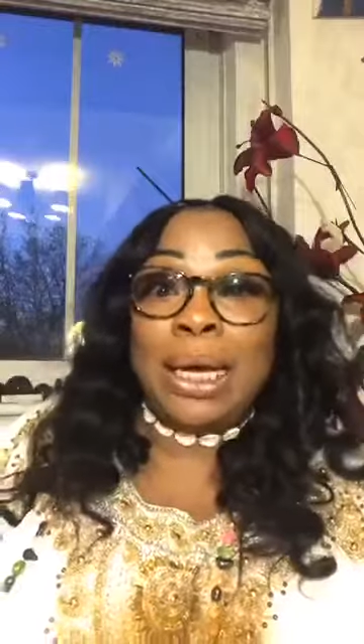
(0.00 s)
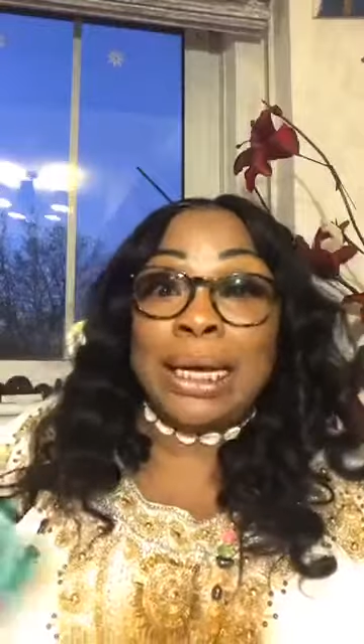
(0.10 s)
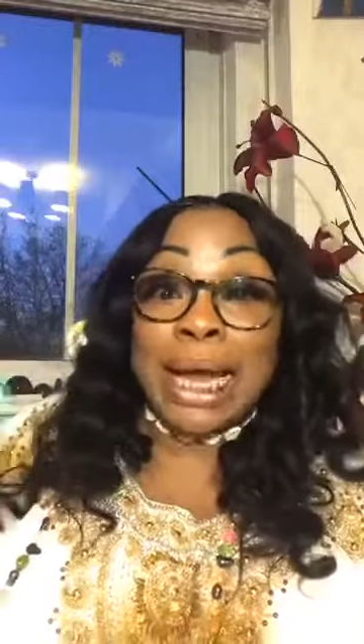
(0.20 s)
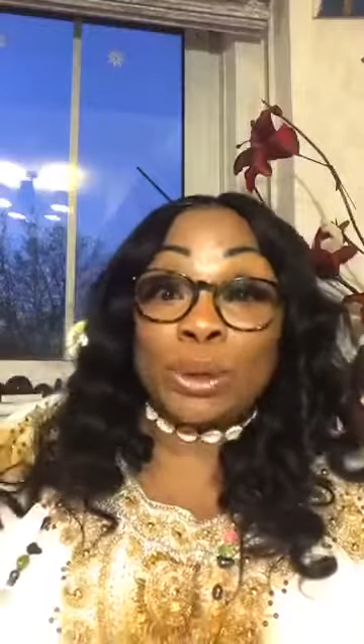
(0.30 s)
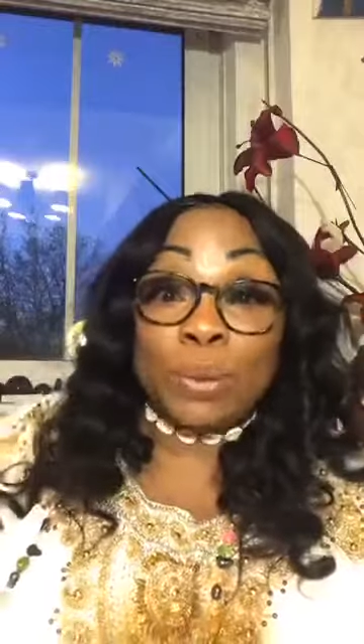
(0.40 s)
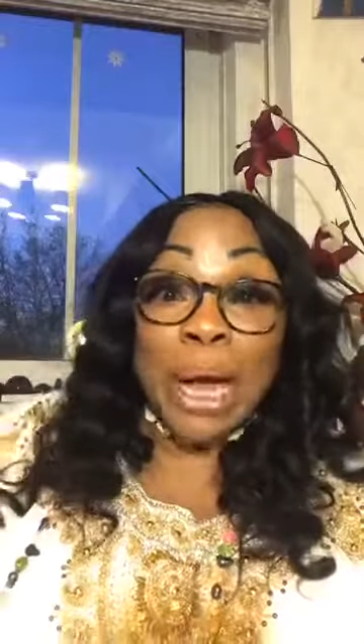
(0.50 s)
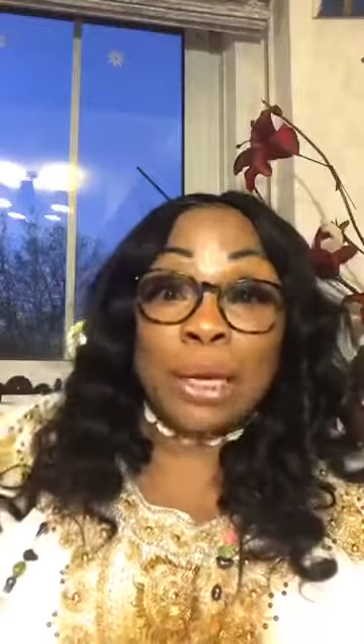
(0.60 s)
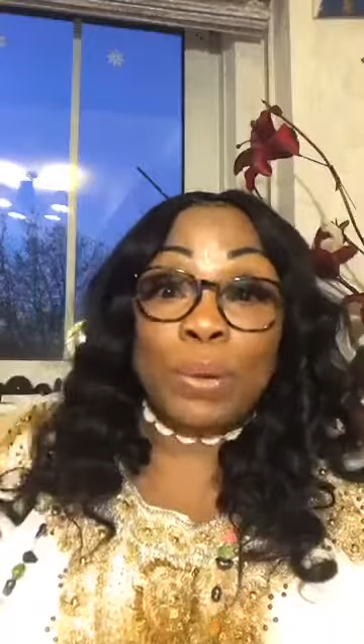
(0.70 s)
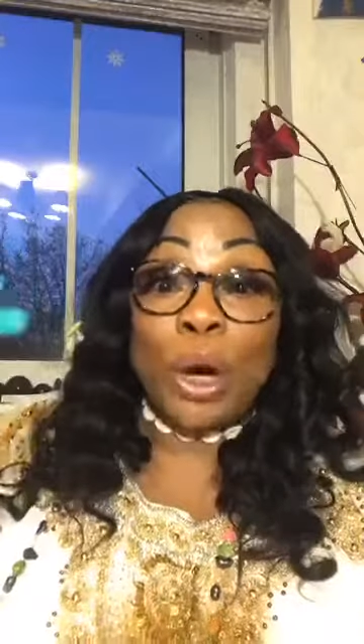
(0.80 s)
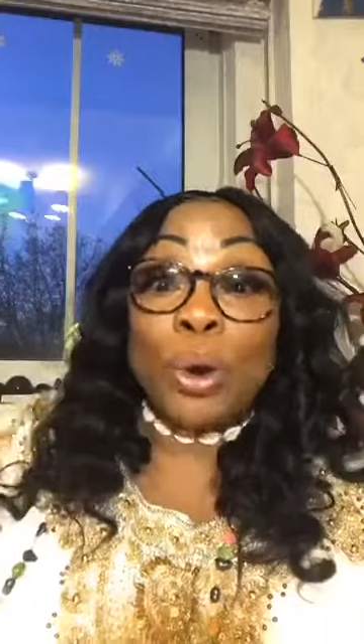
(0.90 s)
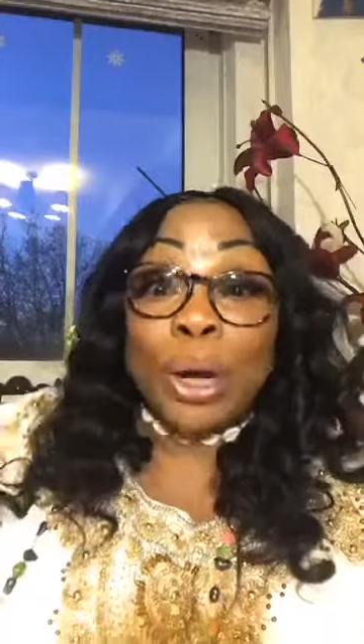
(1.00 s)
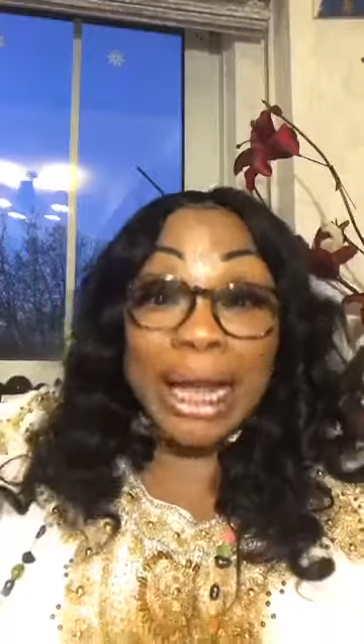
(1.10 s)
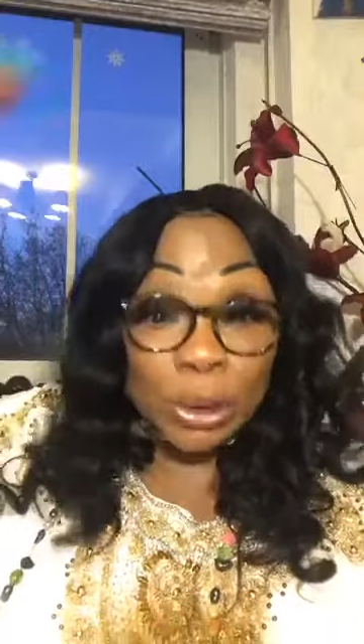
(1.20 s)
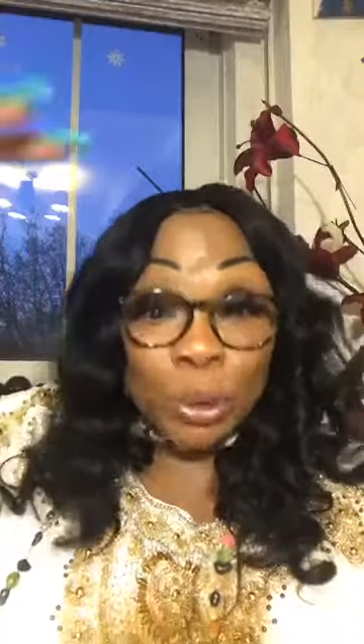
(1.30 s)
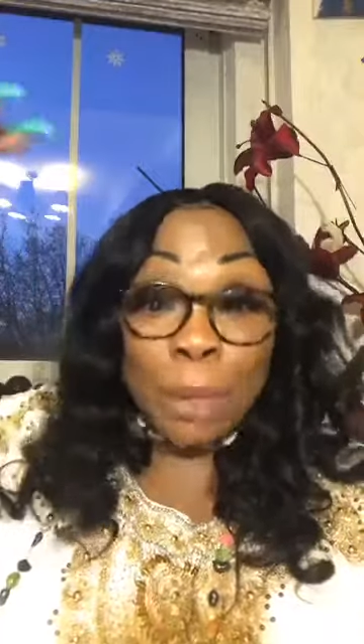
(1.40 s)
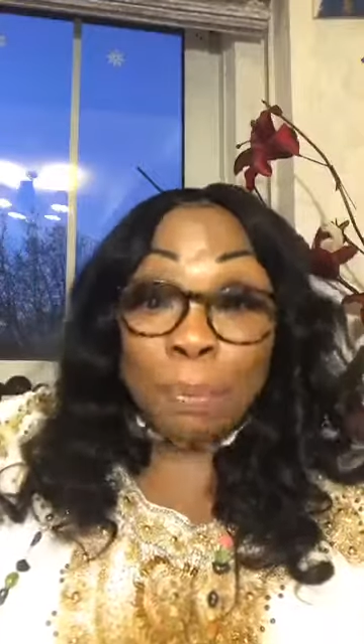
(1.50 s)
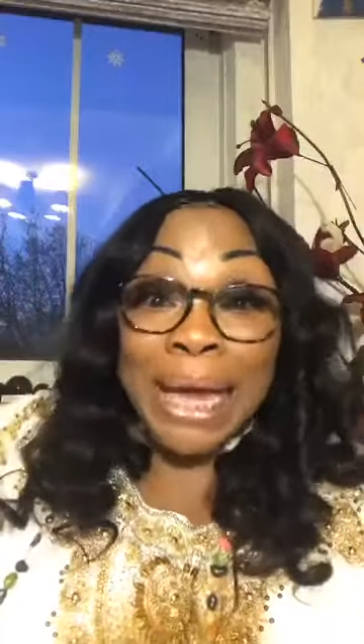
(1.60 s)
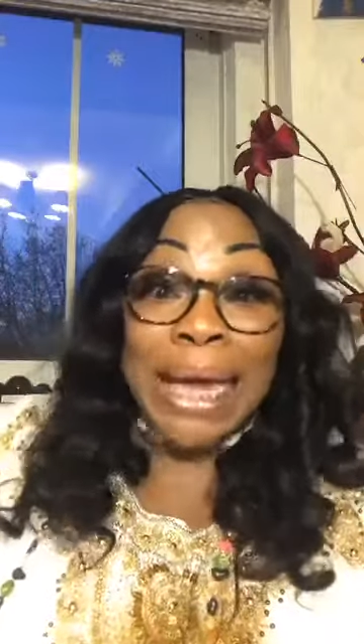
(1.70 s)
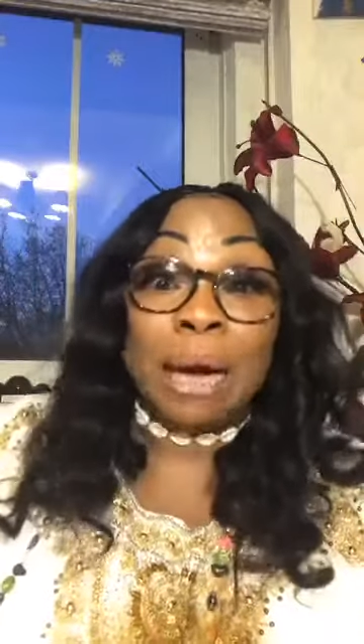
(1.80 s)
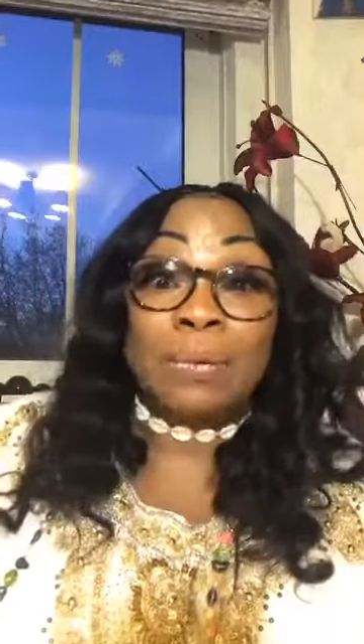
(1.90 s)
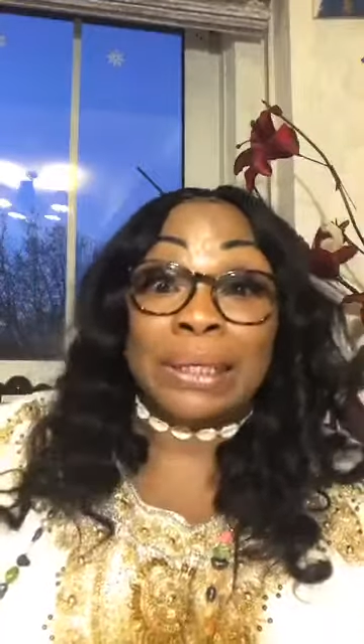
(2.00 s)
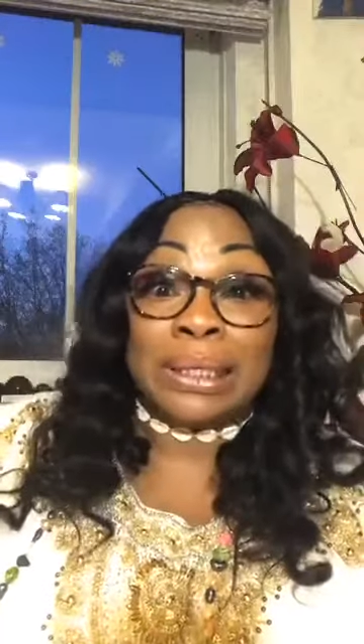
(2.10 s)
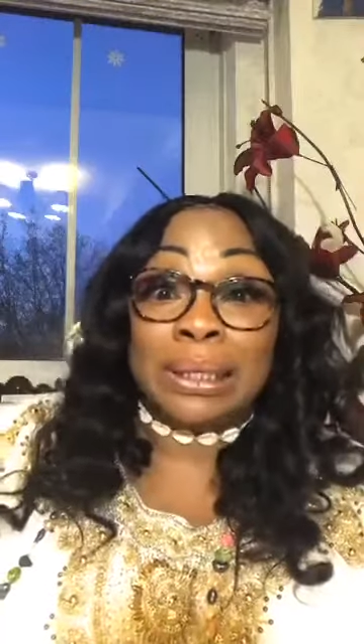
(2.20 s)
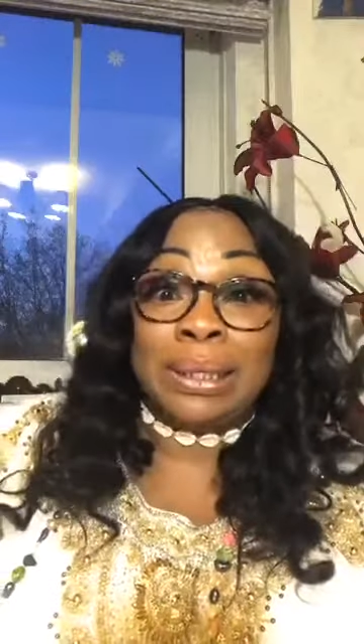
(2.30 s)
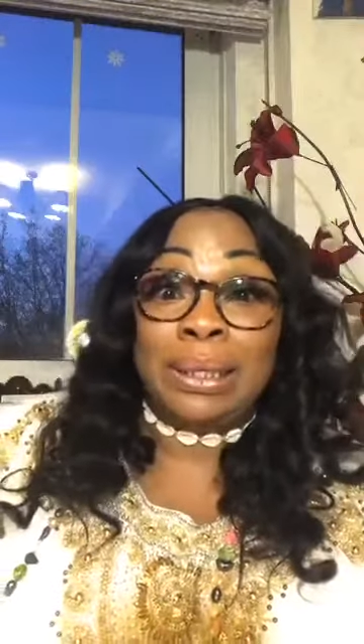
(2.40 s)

that's when we're going to get to the peak of it.